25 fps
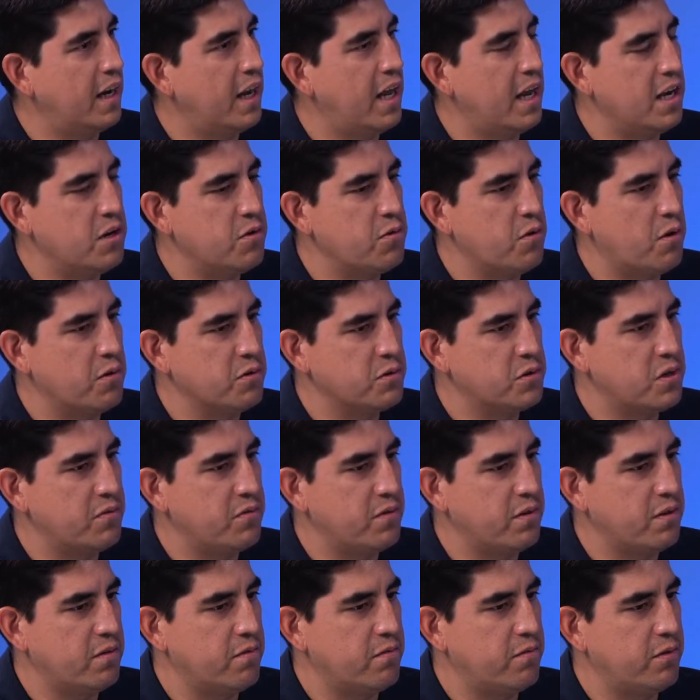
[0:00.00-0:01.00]
and you also have
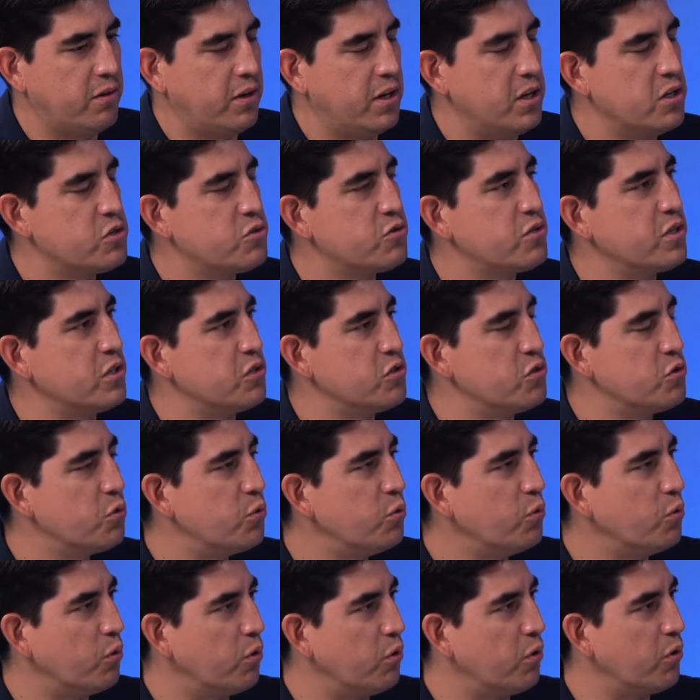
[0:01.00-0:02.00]
a very interesting
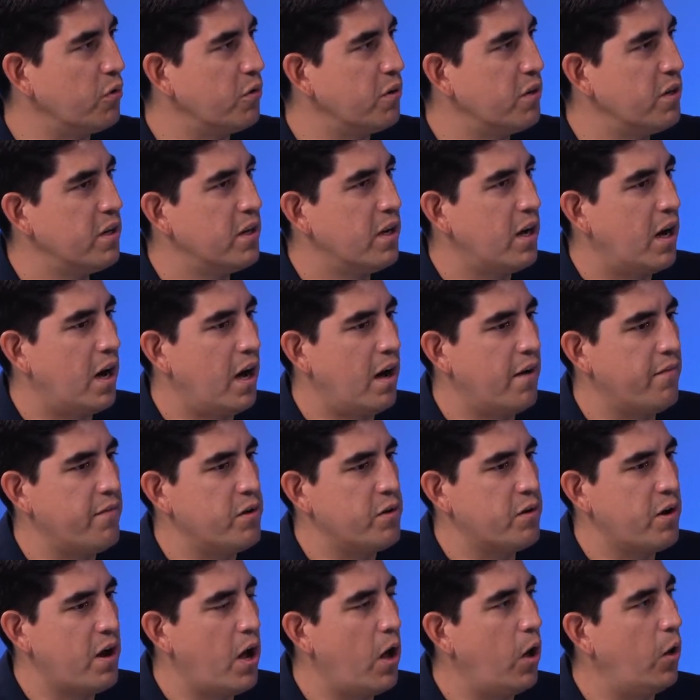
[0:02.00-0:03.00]
tool that
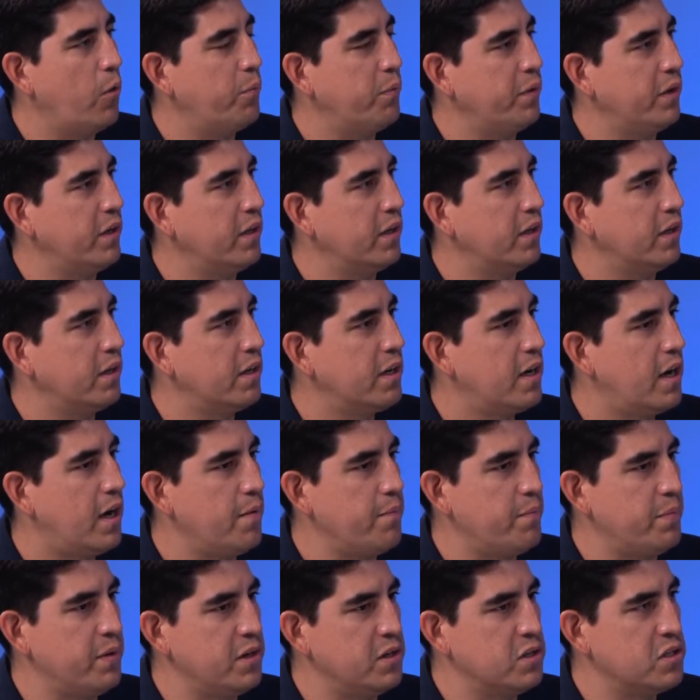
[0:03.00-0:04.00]
you're helping
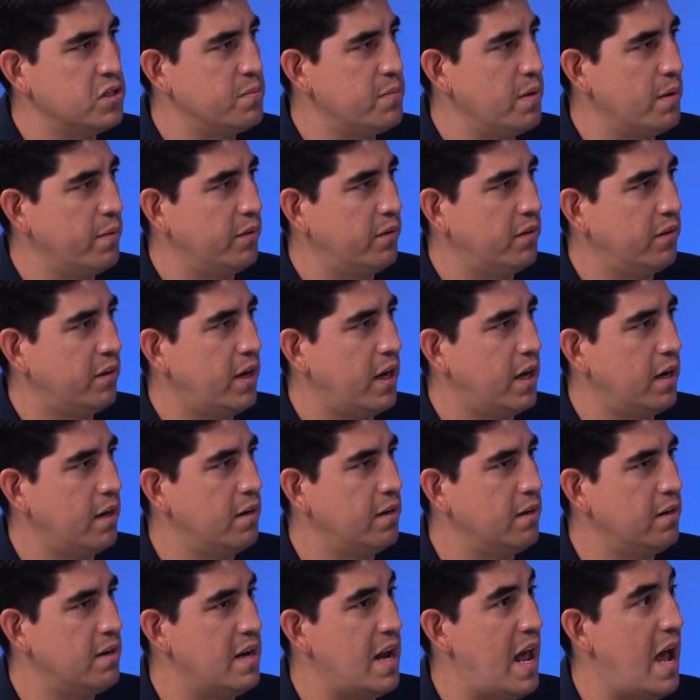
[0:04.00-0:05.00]
companies to be able to kind
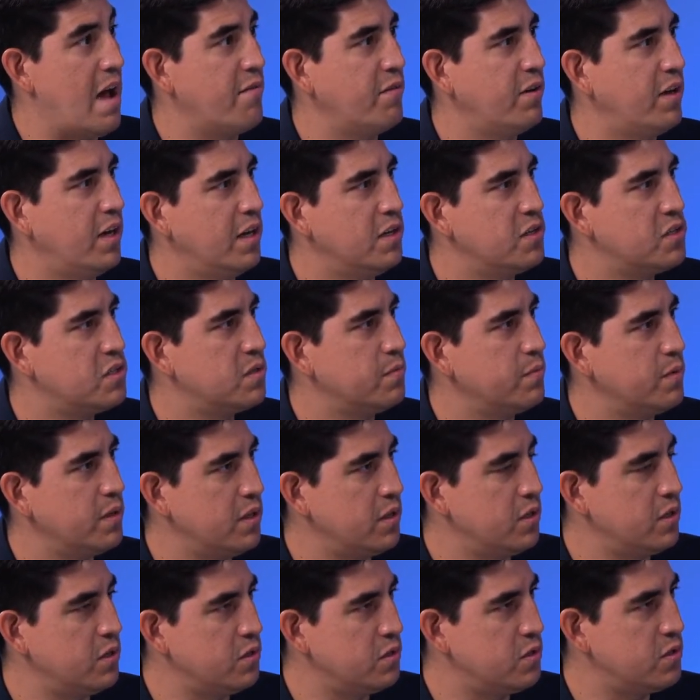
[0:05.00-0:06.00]
of navigate some of
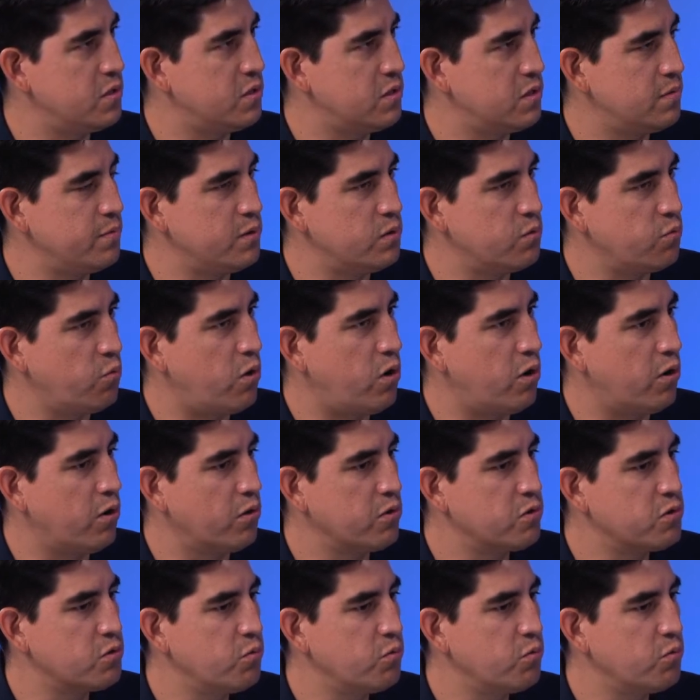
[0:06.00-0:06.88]
these waters.